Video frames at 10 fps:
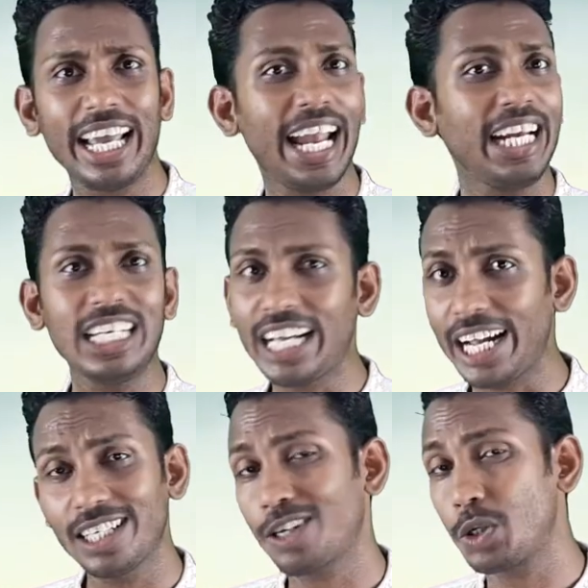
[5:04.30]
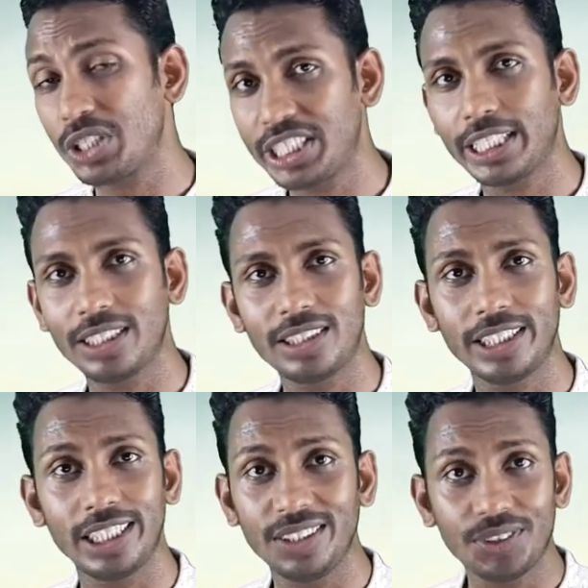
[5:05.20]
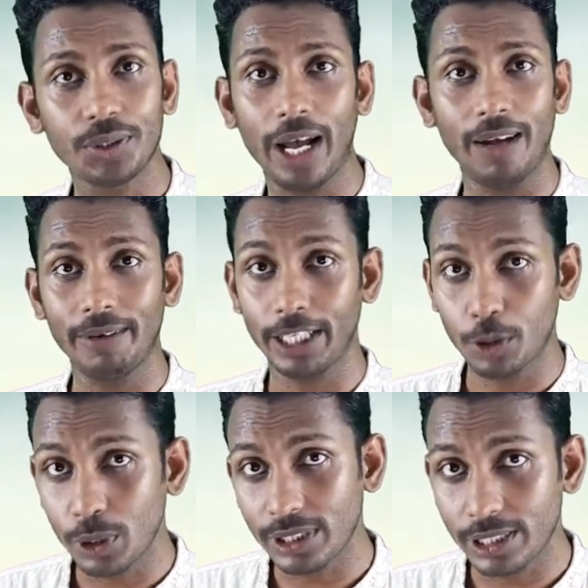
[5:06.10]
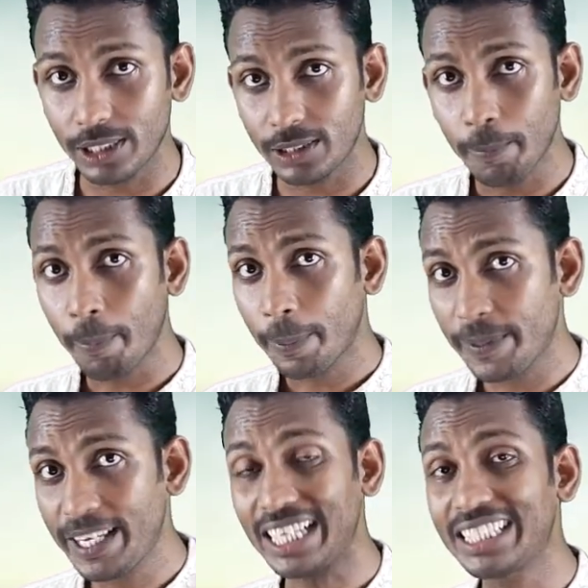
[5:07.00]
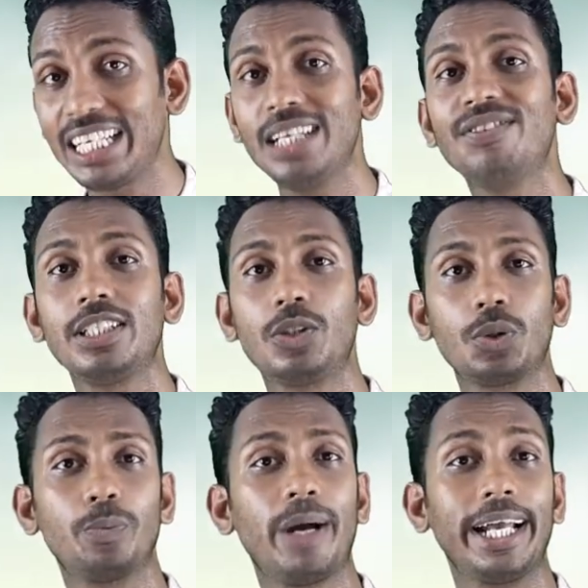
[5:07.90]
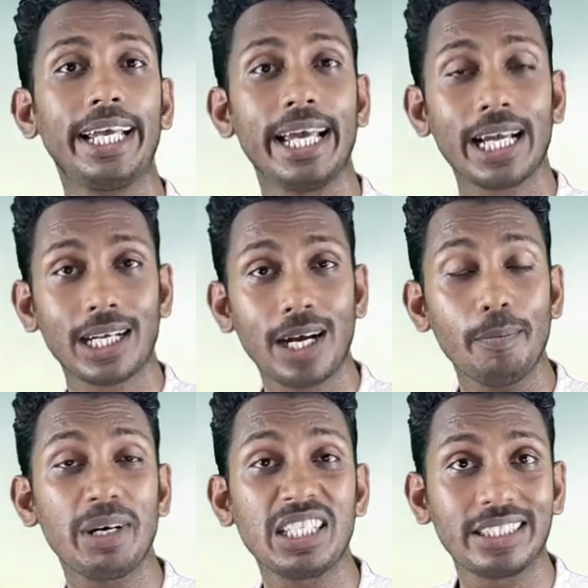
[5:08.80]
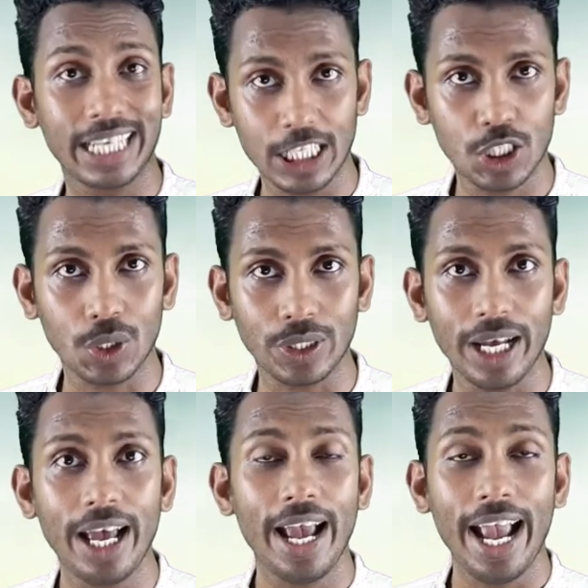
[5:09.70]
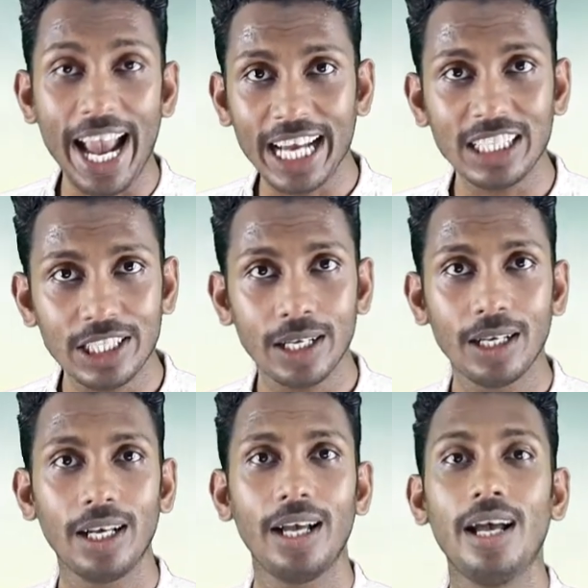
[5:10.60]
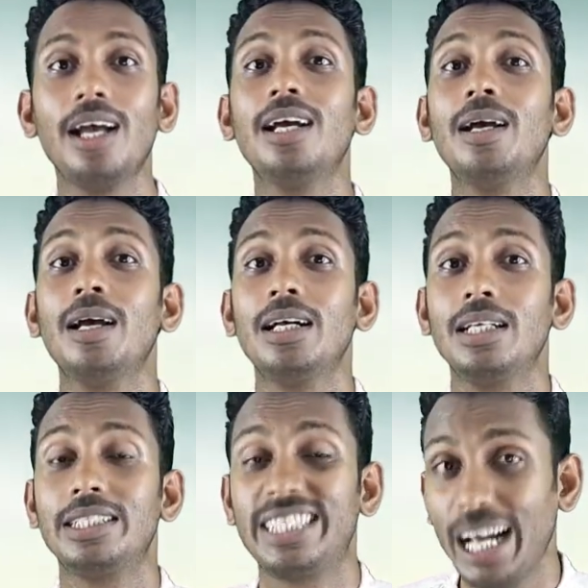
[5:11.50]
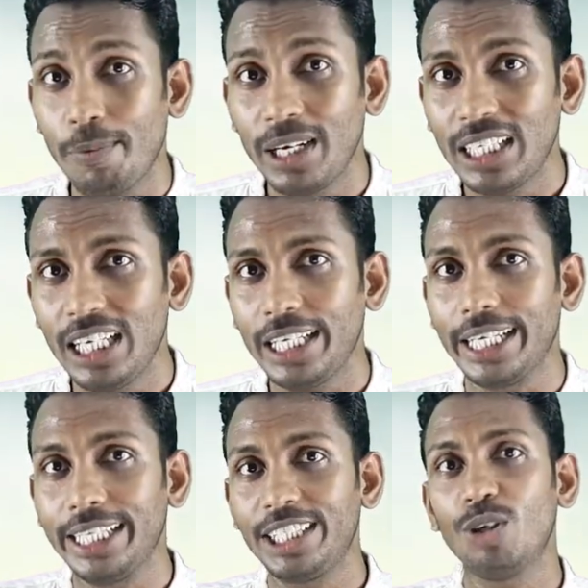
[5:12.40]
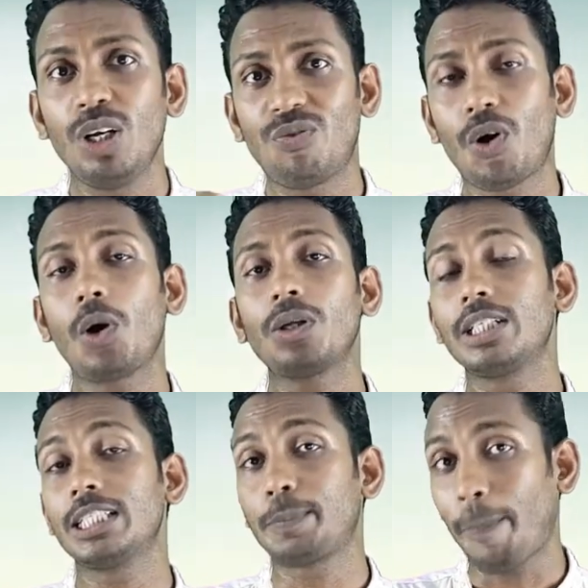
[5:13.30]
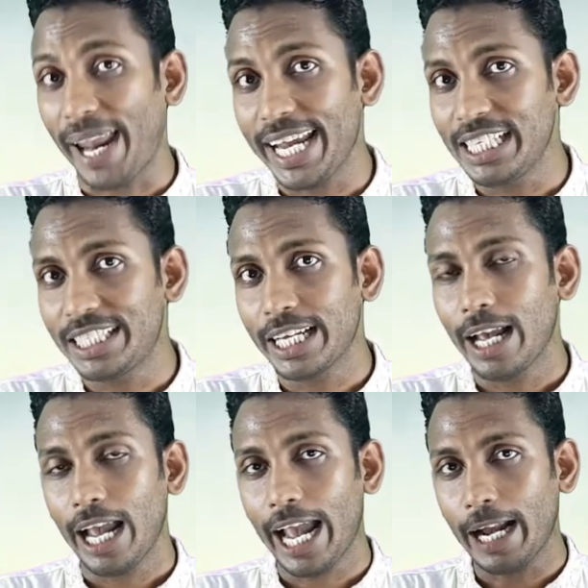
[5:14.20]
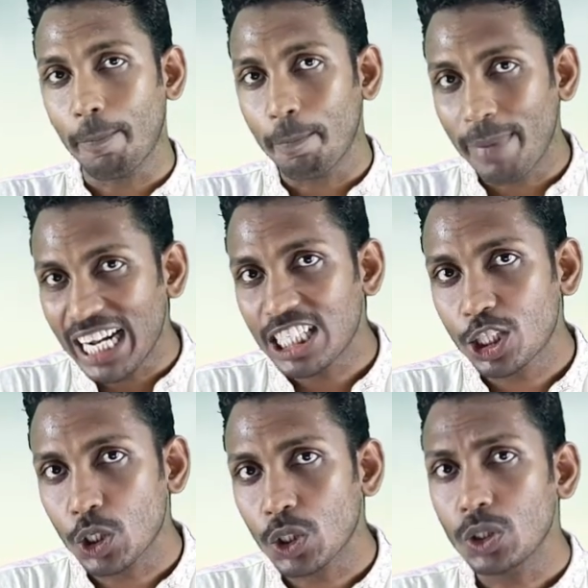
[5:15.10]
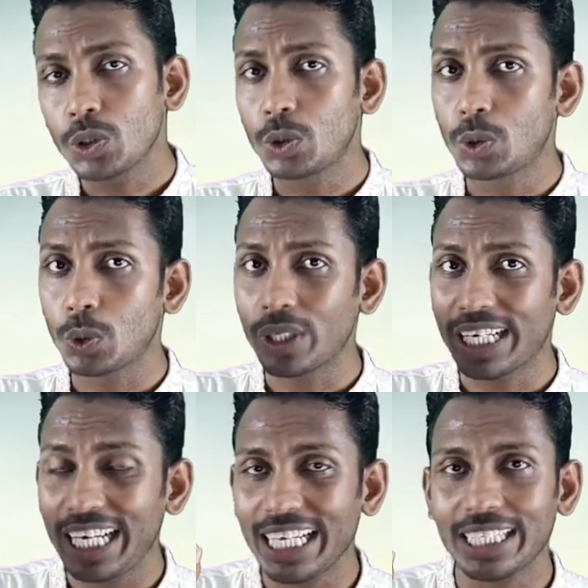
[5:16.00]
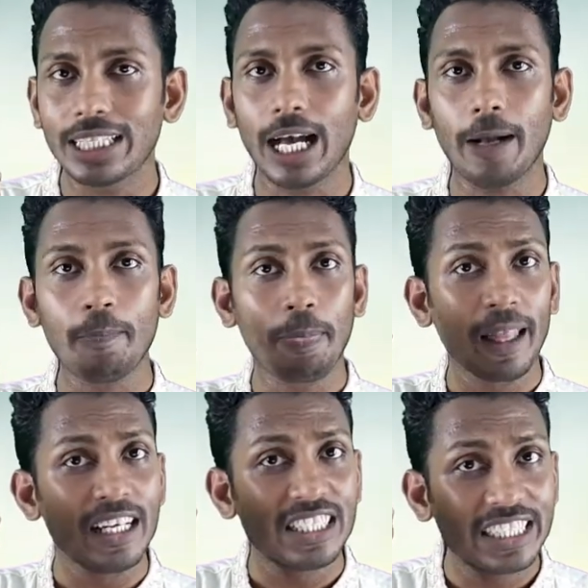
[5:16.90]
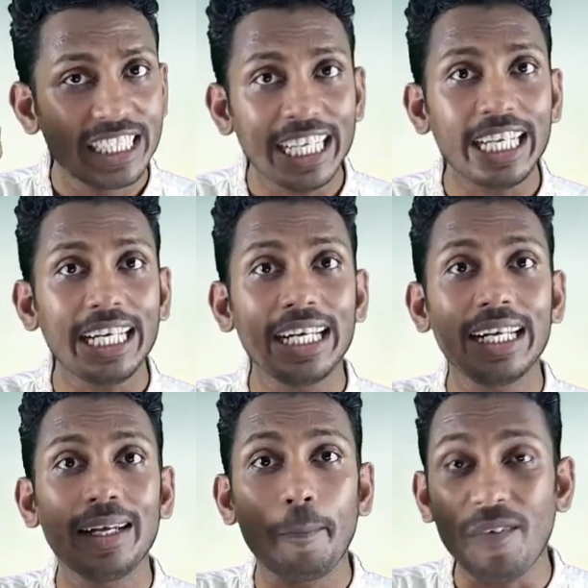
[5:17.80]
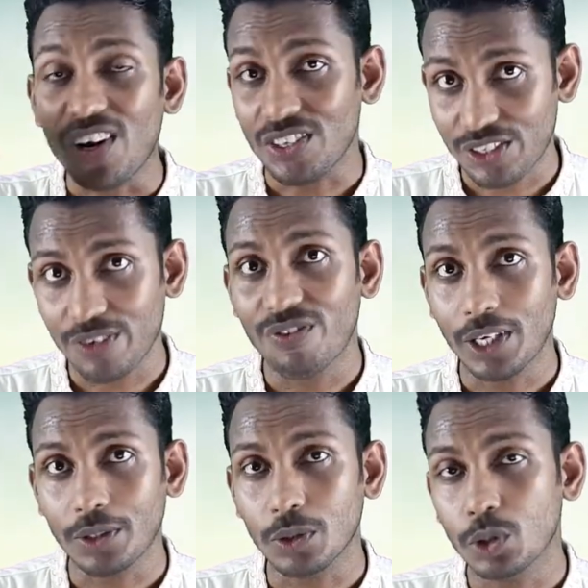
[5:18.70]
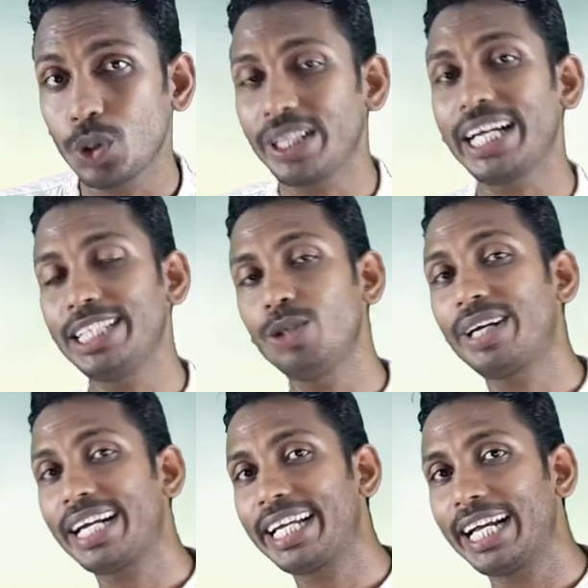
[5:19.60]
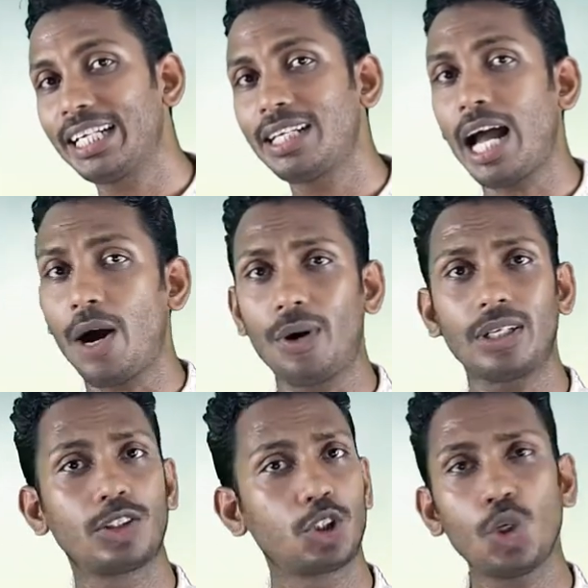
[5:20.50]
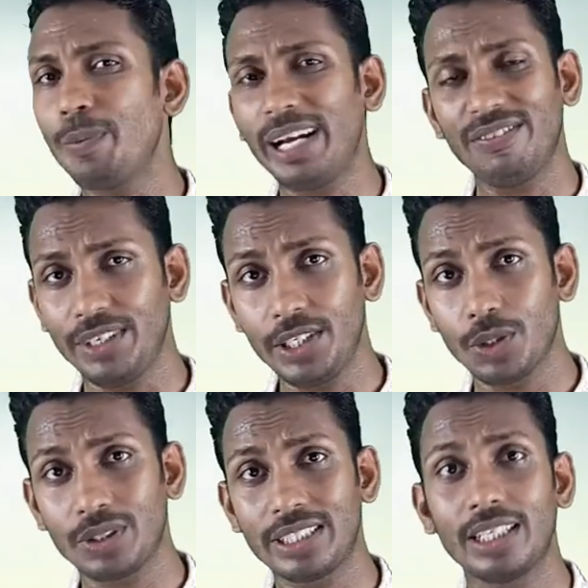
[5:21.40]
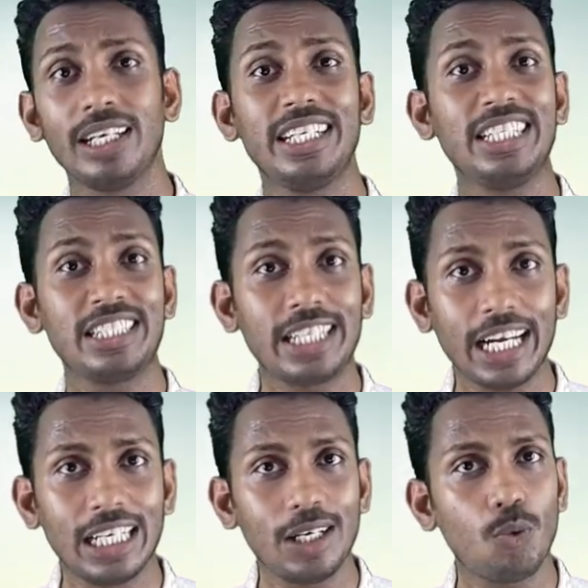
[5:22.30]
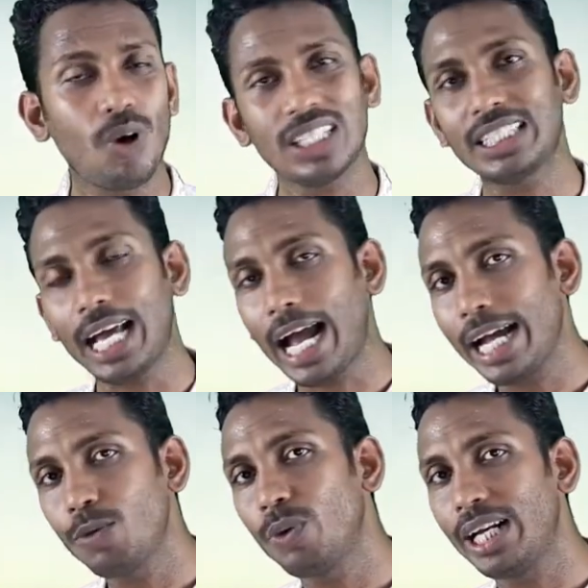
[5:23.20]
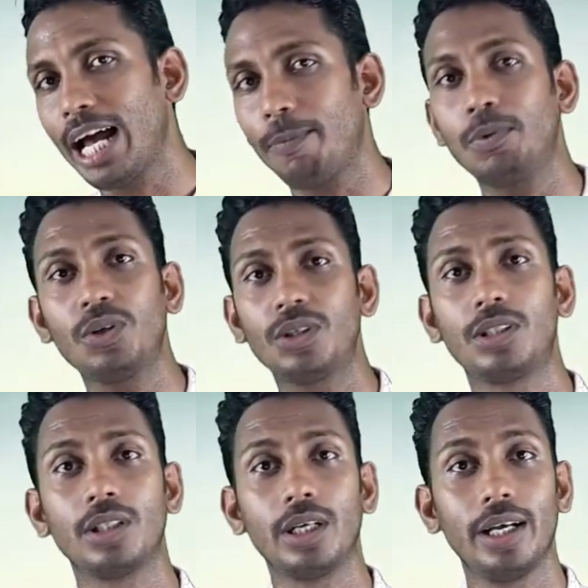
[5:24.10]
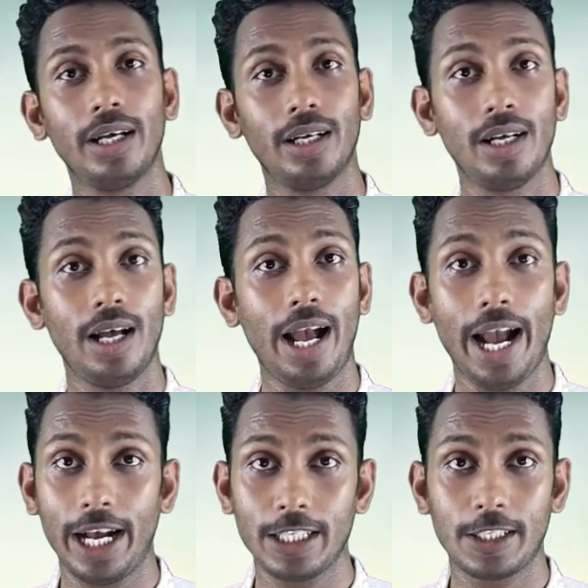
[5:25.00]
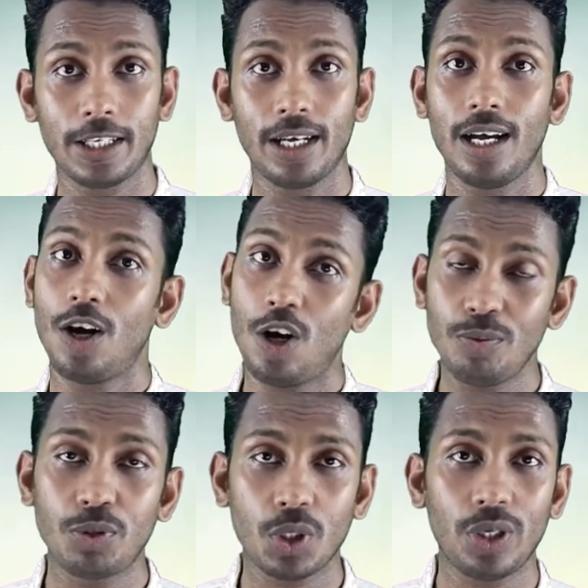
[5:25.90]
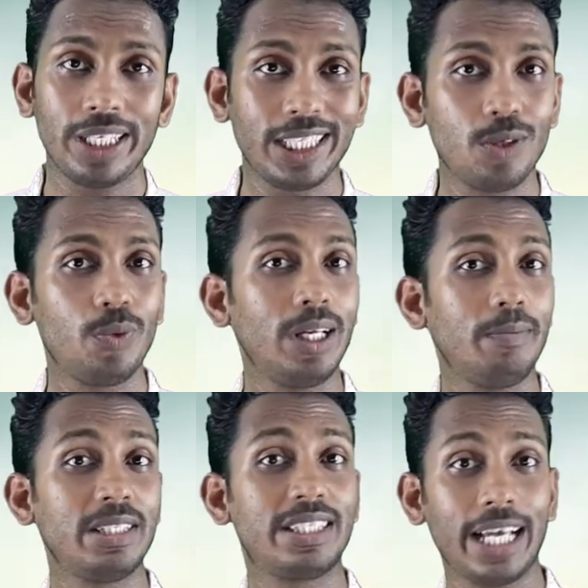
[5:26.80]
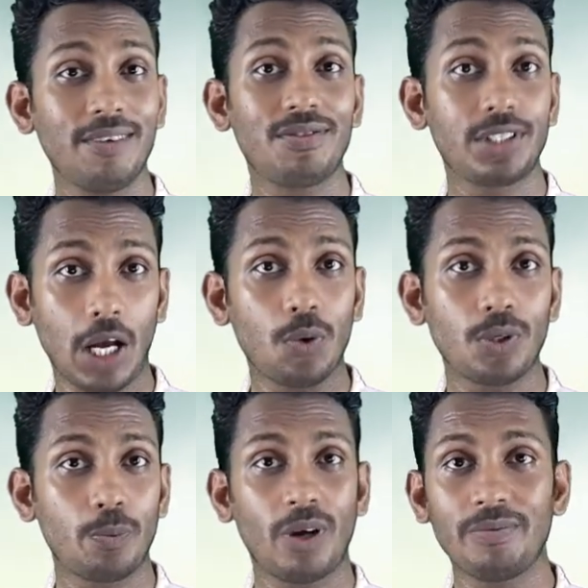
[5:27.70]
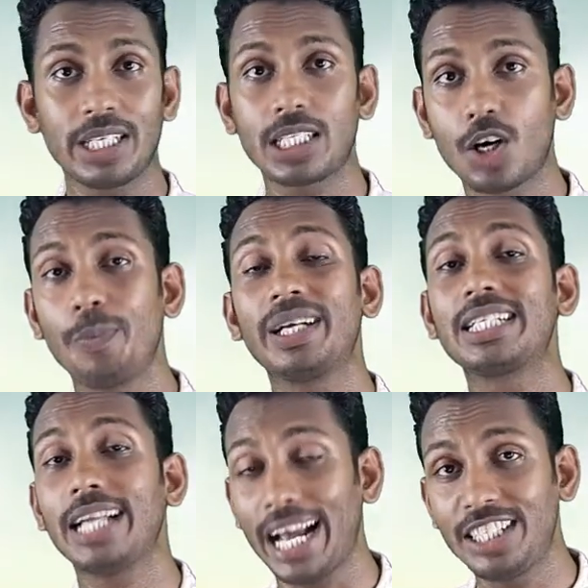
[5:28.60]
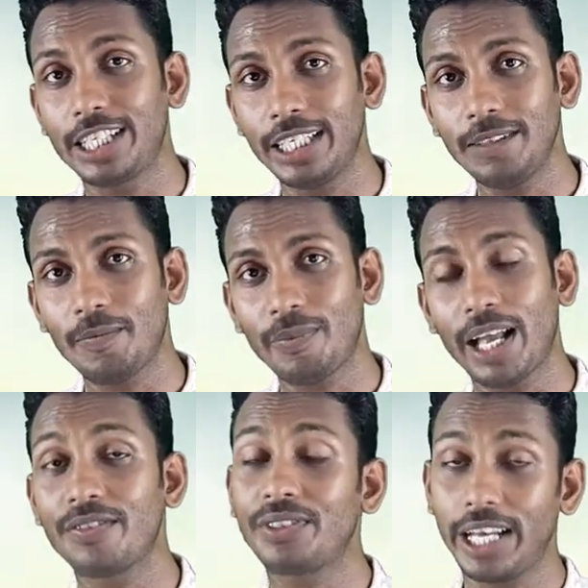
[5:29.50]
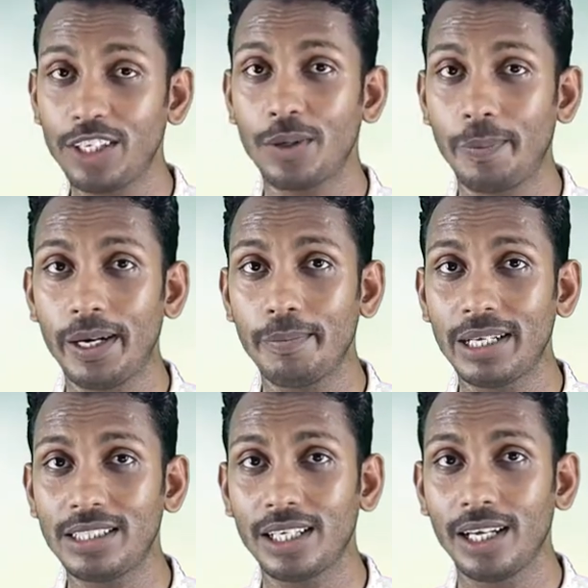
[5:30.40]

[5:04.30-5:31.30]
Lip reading: any kind of questions. If you have any questions, just leave it to my comment section. And definitely you will follow this page and make sure to click the see first button so that you can get our so many videos instantly once I will upload. And hope so you will be safe sound from this COVID-19. And thank you very much.